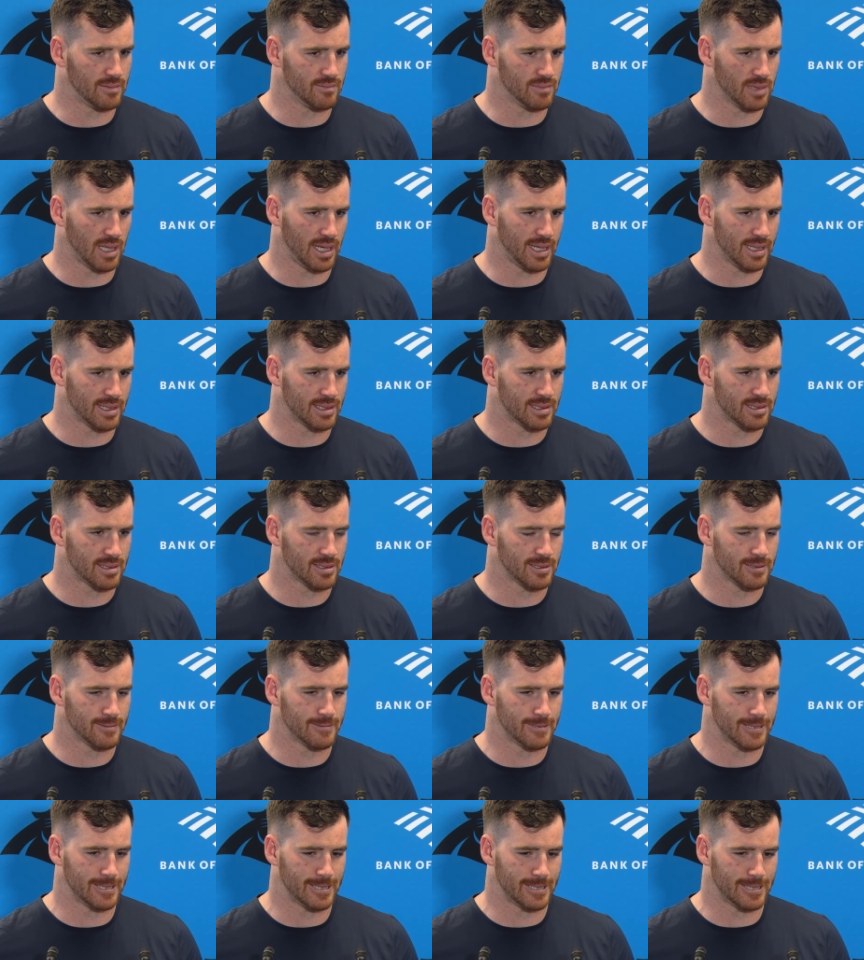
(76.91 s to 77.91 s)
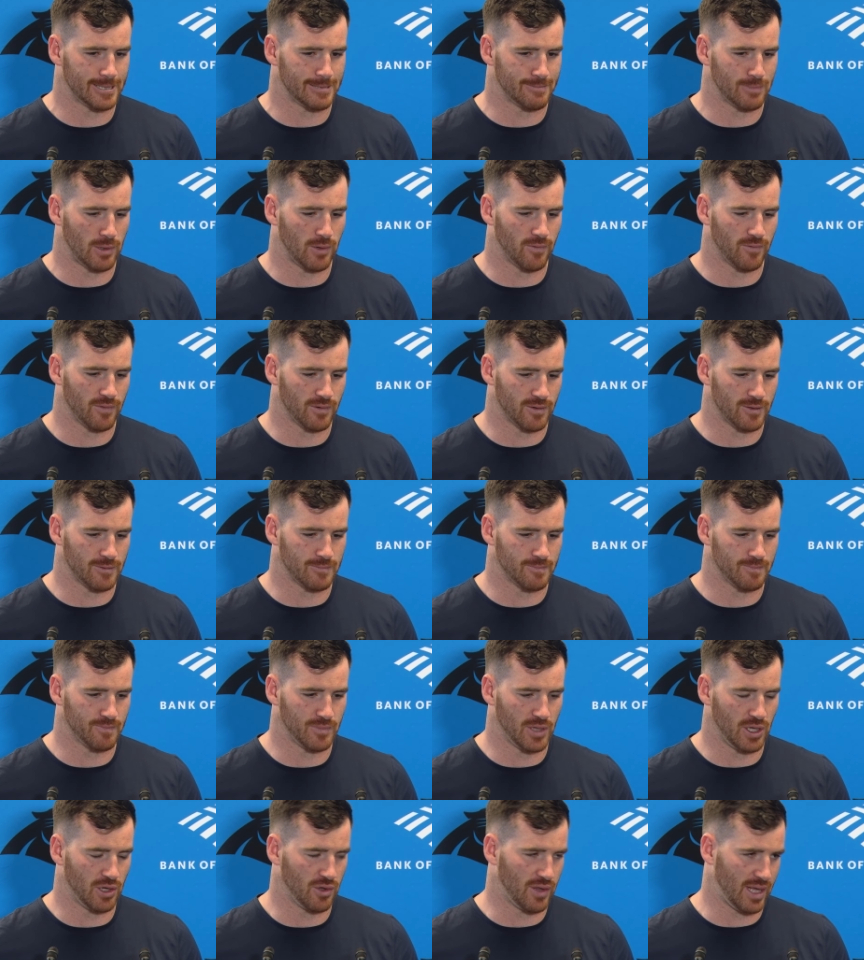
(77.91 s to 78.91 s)
liked over,
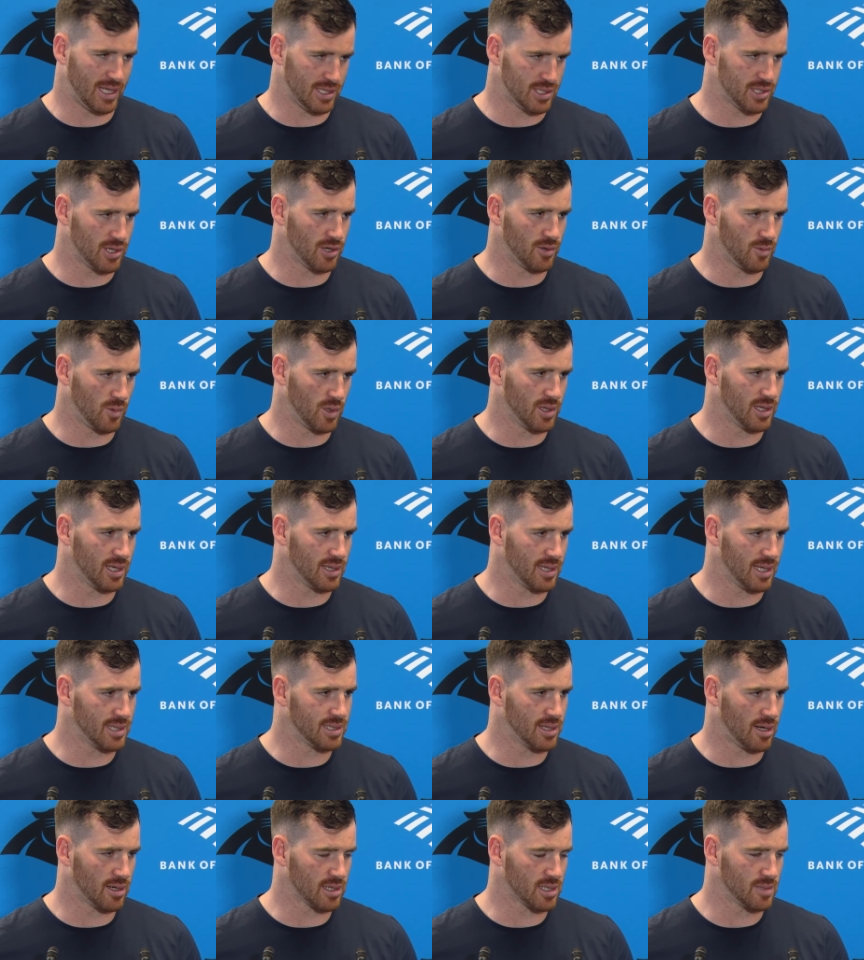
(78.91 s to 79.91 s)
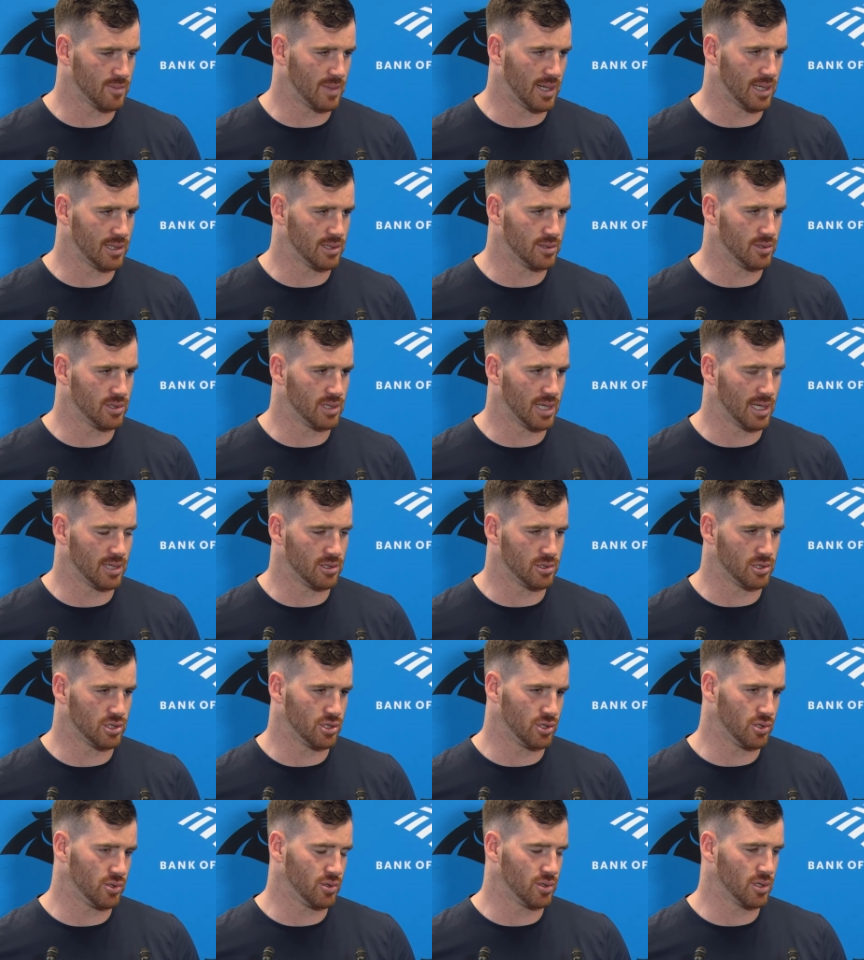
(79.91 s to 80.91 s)
you know, that certain one that they talked about doing that in
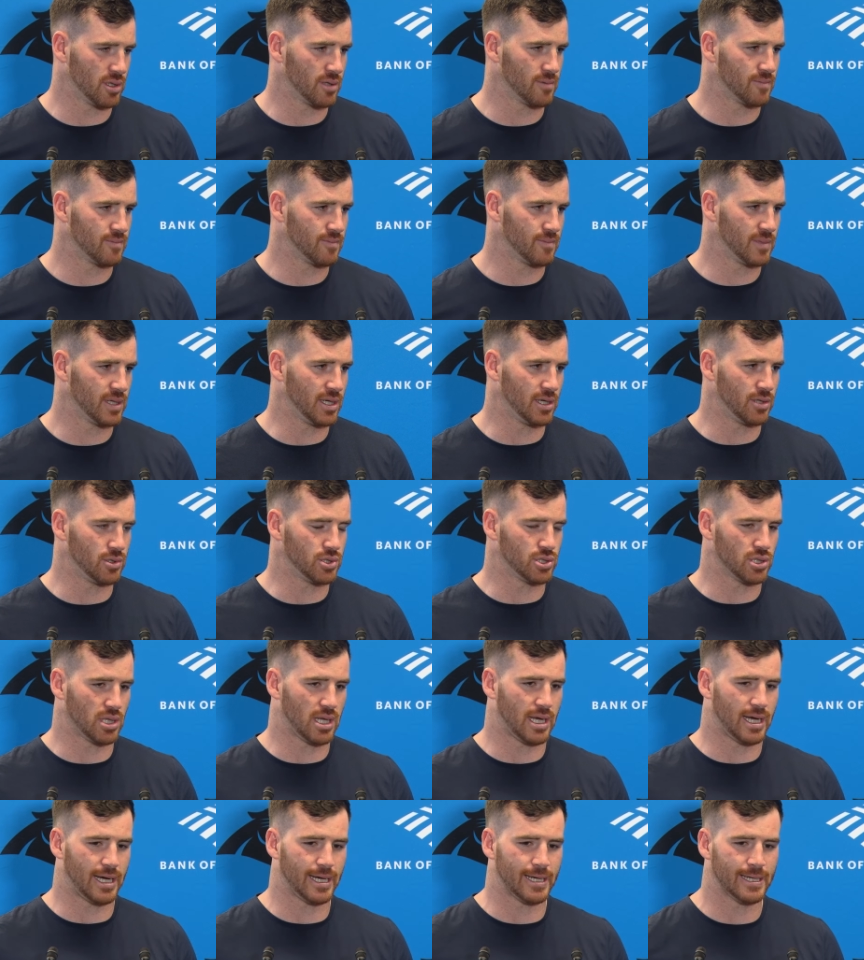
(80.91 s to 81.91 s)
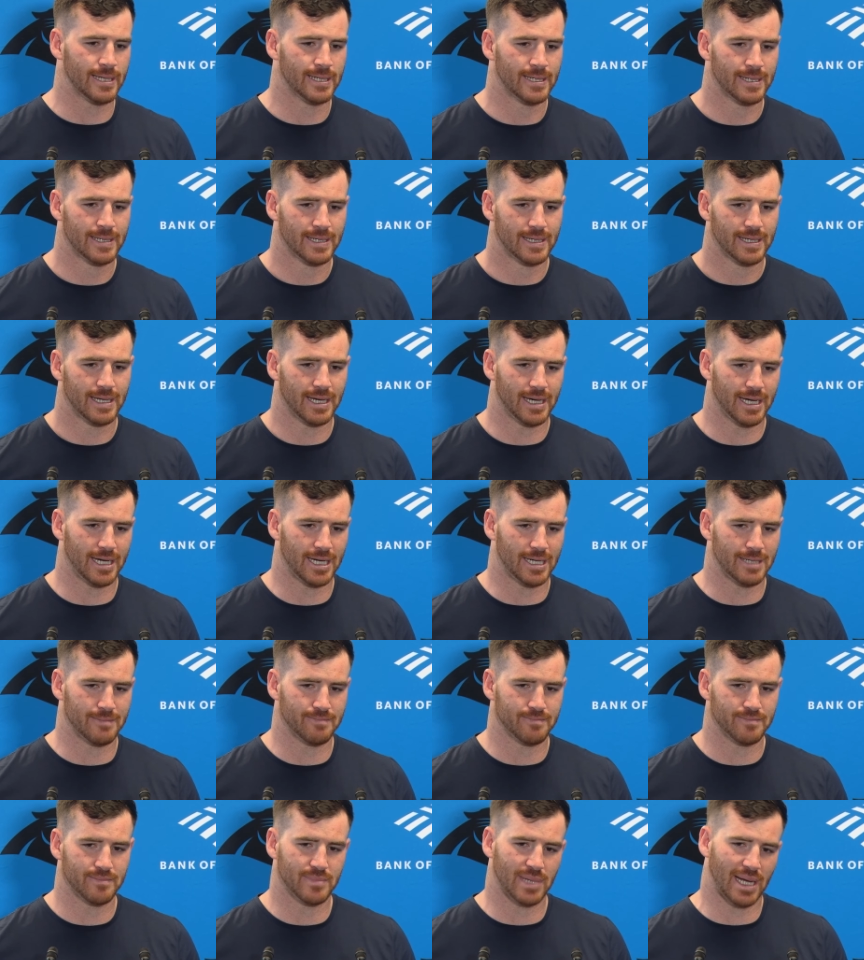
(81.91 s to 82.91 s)
June or, you know, July.
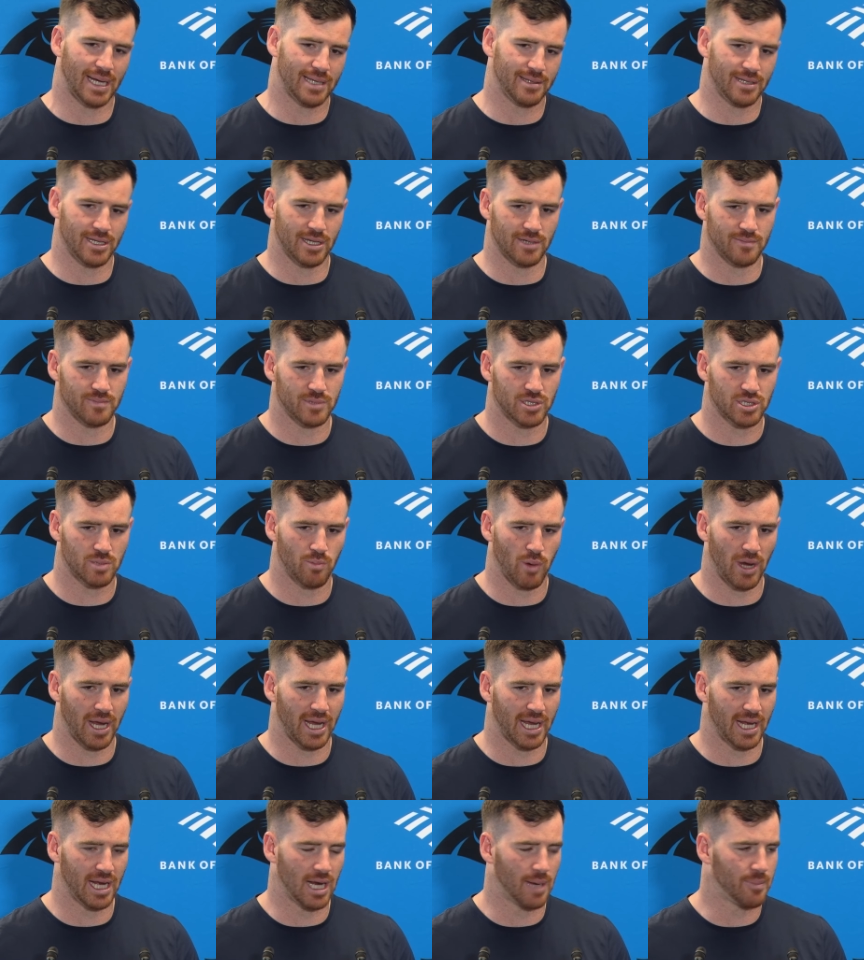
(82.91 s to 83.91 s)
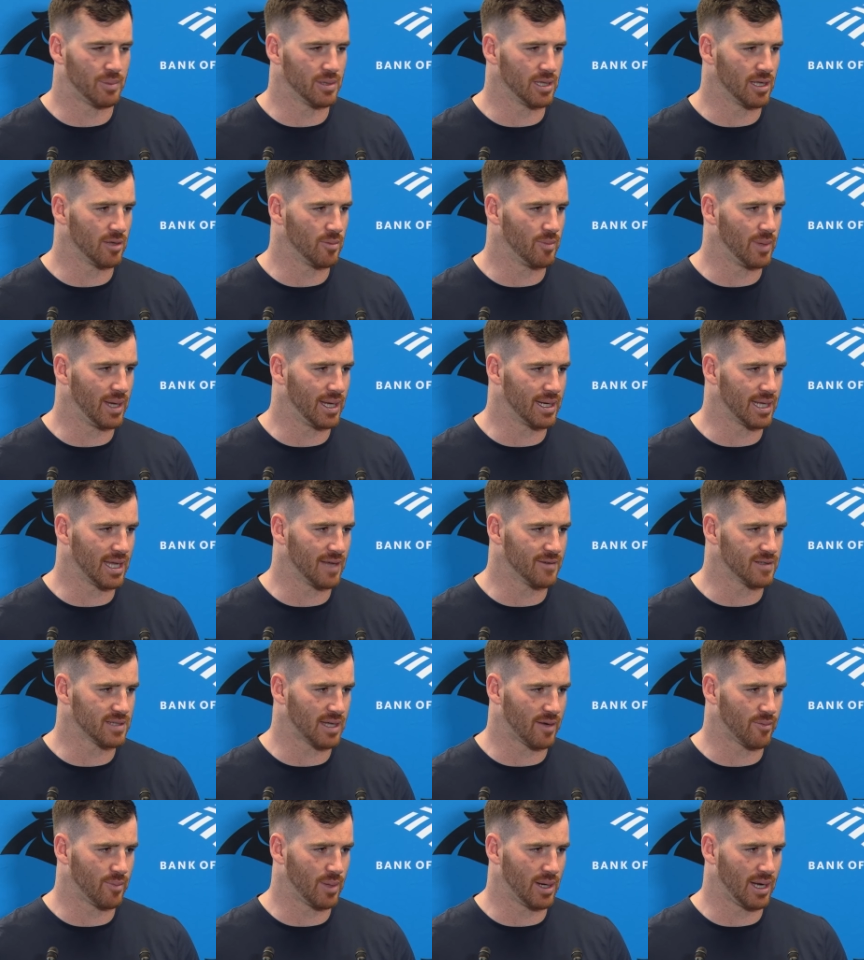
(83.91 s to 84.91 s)
But, you know, just breaking it up a little bit gives
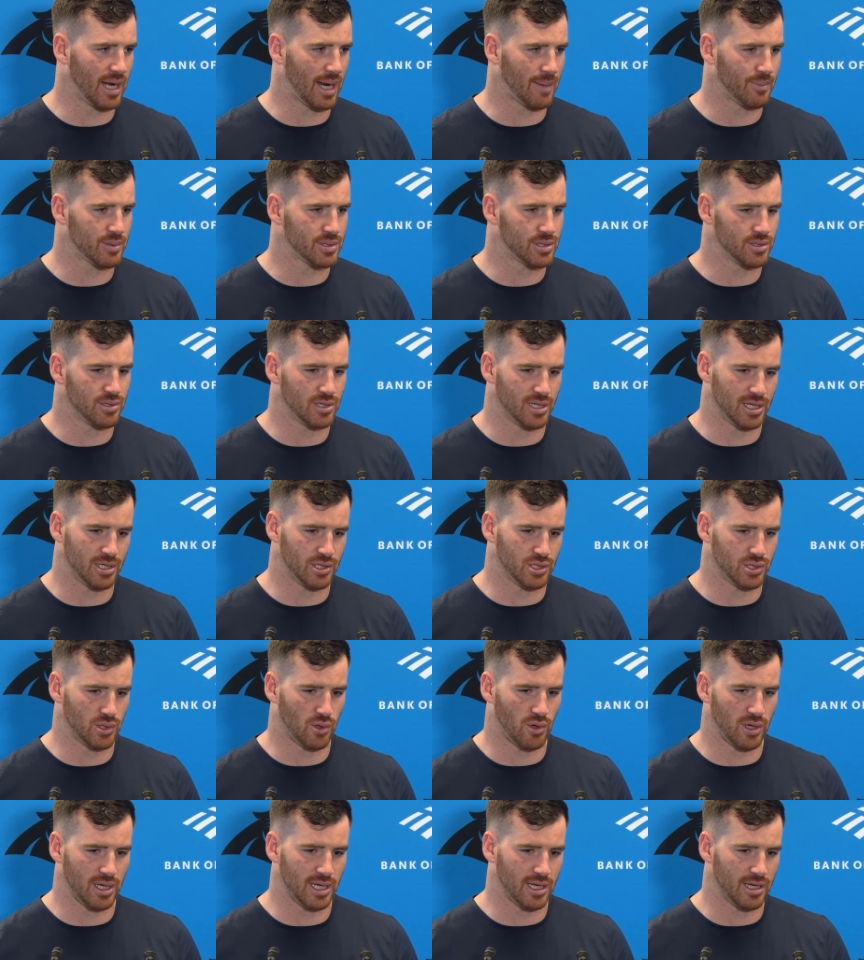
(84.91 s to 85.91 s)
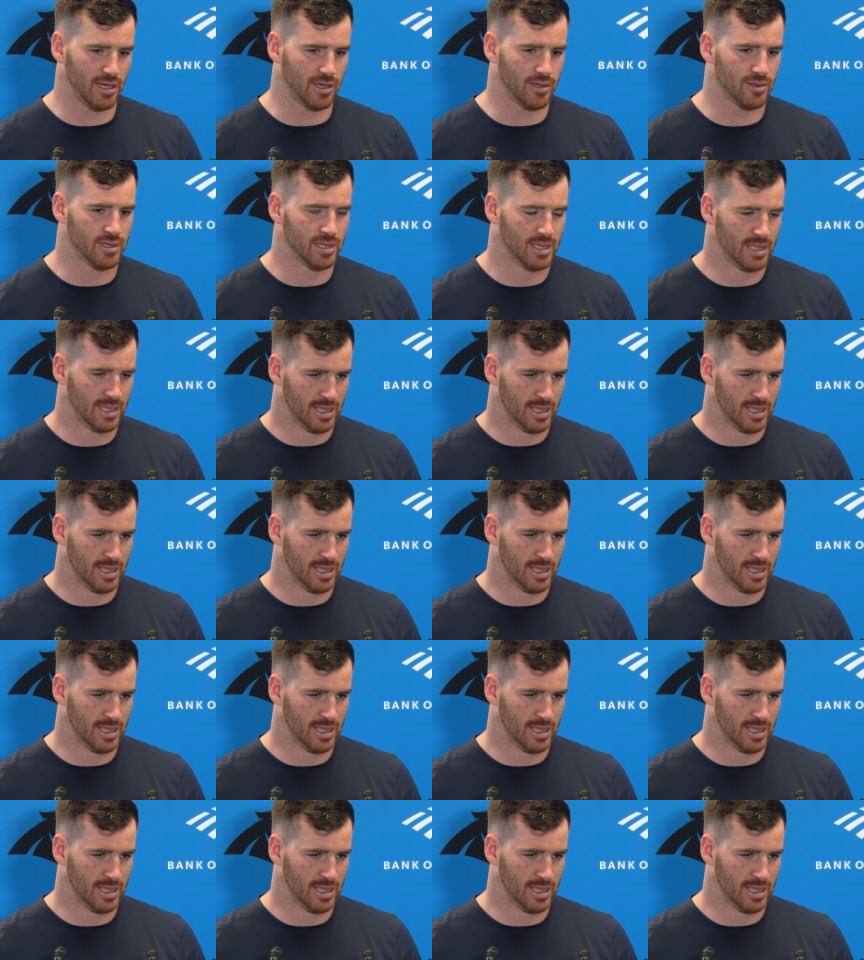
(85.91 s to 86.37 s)
everybody an opportunity to enjoy, you know,